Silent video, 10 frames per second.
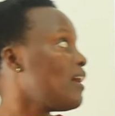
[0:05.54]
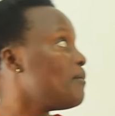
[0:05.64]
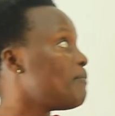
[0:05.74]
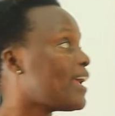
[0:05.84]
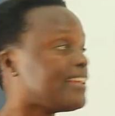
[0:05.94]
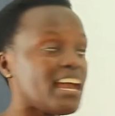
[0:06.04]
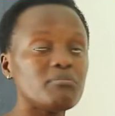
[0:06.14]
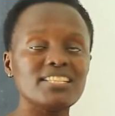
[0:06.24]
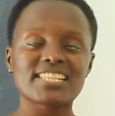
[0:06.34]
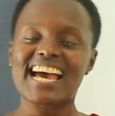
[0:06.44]
My
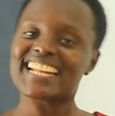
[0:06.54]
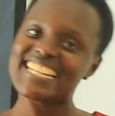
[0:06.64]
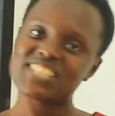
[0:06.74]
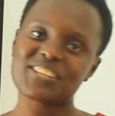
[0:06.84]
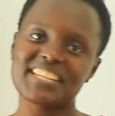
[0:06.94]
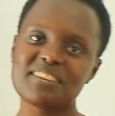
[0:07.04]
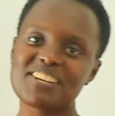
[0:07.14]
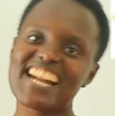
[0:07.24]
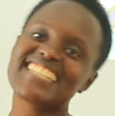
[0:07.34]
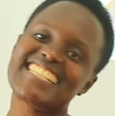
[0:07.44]
name is
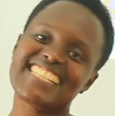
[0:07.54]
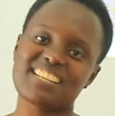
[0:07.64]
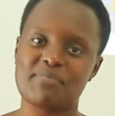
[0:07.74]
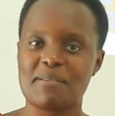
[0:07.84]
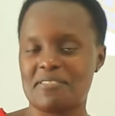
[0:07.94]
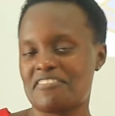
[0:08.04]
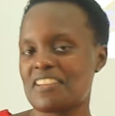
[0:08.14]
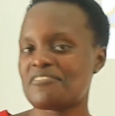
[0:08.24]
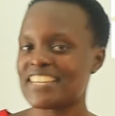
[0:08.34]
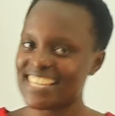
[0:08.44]
Arinaitwe P, teaching Primary
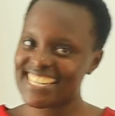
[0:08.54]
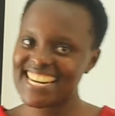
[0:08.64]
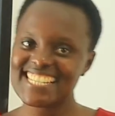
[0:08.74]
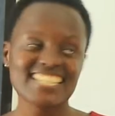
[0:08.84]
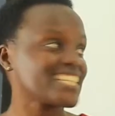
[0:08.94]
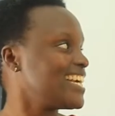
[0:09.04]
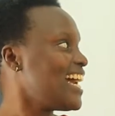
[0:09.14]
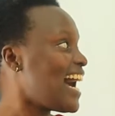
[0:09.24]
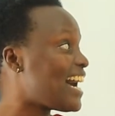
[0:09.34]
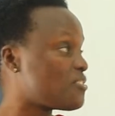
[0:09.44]
5 English,
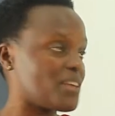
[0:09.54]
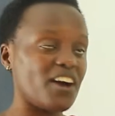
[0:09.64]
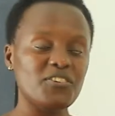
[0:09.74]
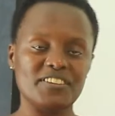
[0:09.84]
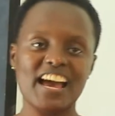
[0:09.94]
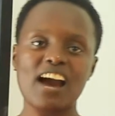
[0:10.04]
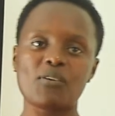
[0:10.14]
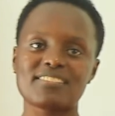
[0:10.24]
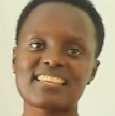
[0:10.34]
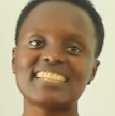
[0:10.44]
and we are on
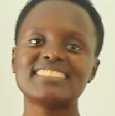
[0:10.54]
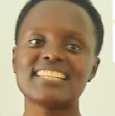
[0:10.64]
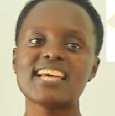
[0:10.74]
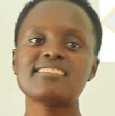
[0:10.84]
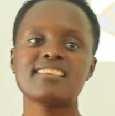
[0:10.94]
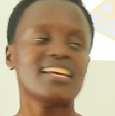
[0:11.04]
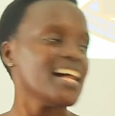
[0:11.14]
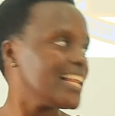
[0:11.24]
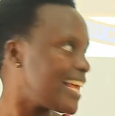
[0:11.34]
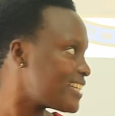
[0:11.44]
our 30th
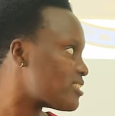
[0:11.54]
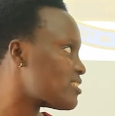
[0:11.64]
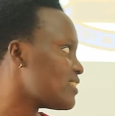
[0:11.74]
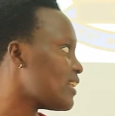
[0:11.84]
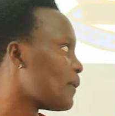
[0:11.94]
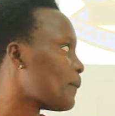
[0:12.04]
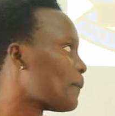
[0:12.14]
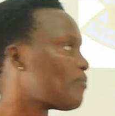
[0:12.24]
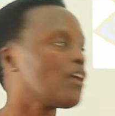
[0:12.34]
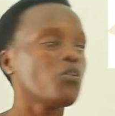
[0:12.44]
lesson.
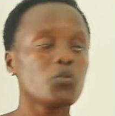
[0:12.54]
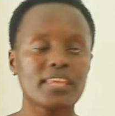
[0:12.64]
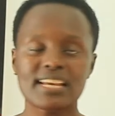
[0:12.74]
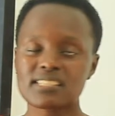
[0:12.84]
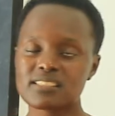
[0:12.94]
We are